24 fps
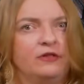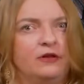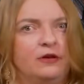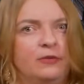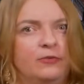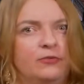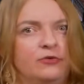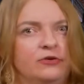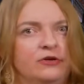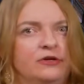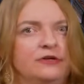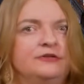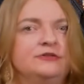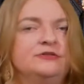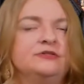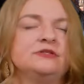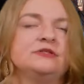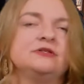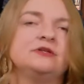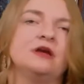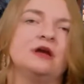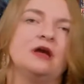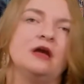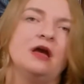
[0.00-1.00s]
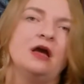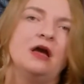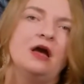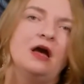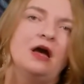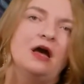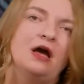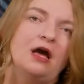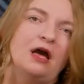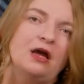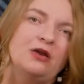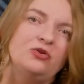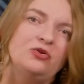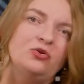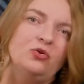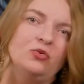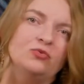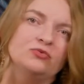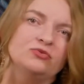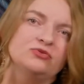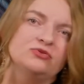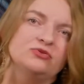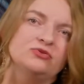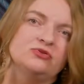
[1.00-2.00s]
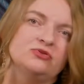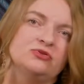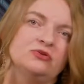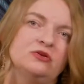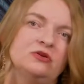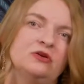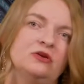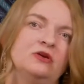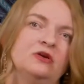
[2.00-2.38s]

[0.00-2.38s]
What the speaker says: the number is, años.